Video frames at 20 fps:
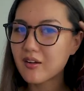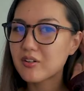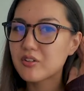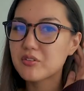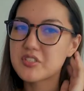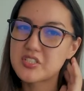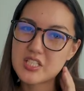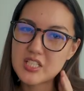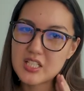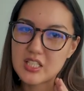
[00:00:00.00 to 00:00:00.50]

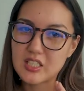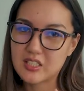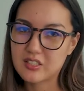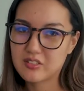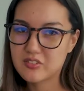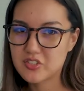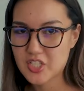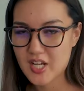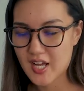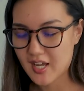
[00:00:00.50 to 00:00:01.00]

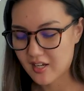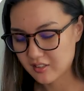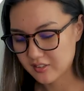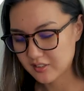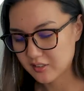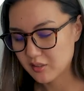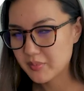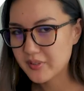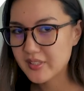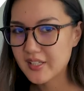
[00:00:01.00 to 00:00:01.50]
critique chat a
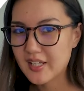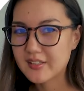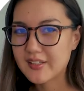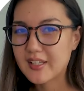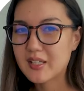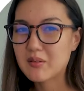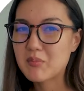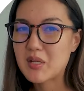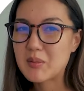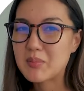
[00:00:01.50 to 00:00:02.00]
little bit and
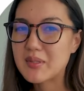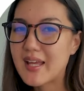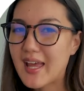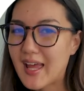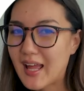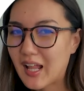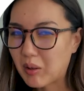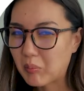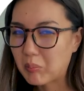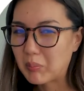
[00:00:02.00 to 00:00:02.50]
like maybe
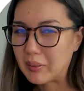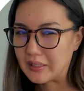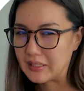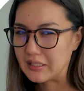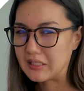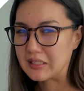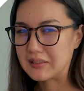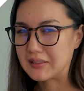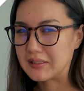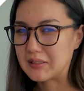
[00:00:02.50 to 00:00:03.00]
help
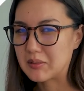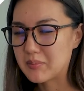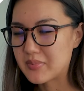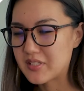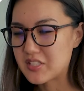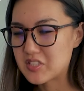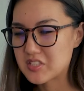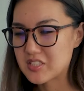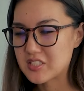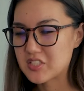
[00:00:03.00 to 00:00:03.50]
it a little
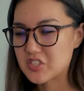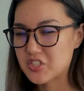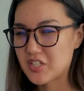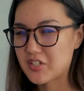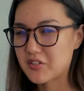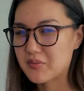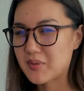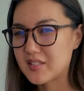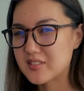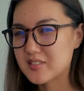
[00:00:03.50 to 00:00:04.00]
bit to
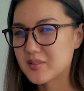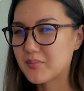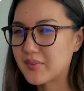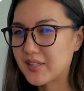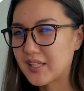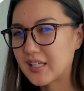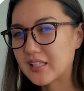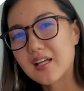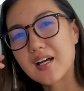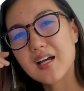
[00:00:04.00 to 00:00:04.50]
generate
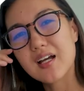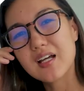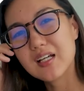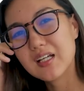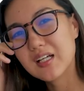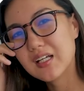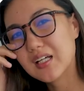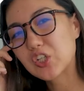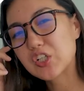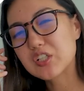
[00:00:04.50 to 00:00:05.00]
something that
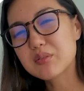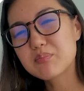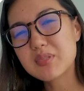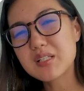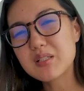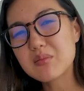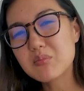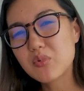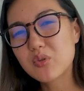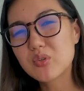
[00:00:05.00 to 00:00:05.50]
could
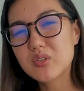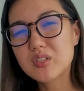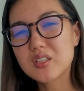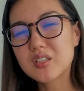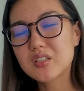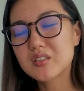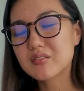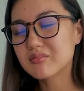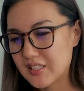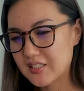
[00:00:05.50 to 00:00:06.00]
be
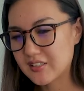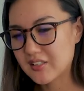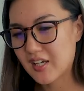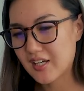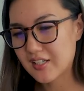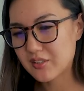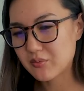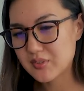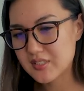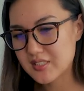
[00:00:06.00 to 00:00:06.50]
more in
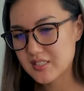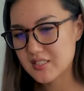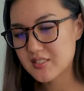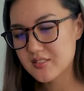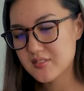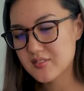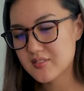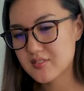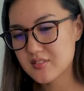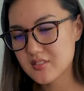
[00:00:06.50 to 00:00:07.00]
line with
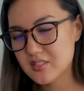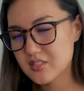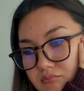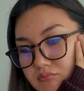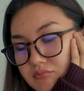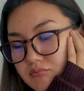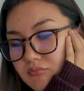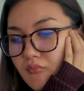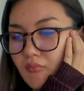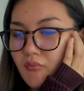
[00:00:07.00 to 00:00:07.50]
this.
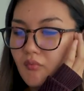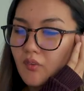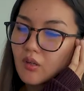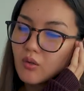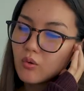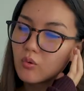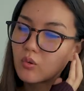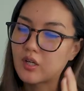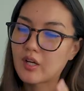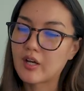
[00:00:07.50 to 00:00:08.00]

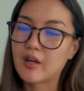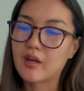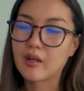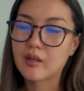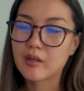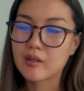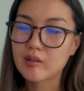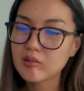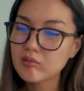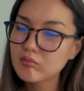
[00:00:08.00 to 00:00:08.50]

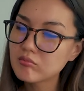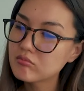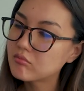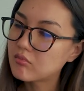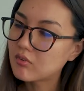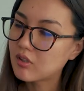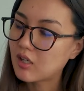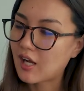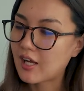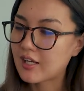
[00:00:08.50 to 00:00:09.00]
Okay.
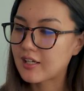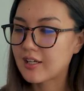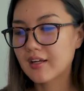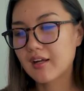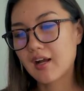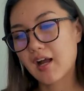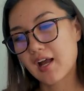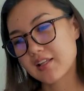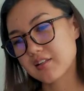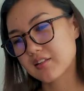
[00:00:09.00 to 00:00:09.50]

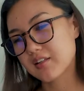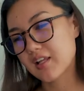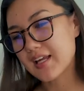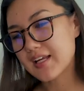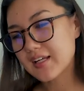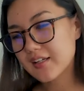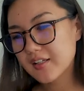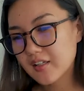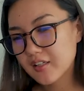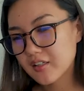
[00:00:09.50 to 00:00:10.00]
I
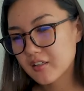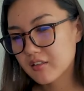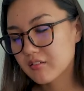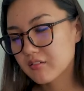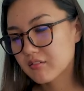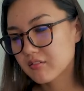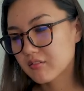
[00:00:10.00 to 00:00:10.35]
like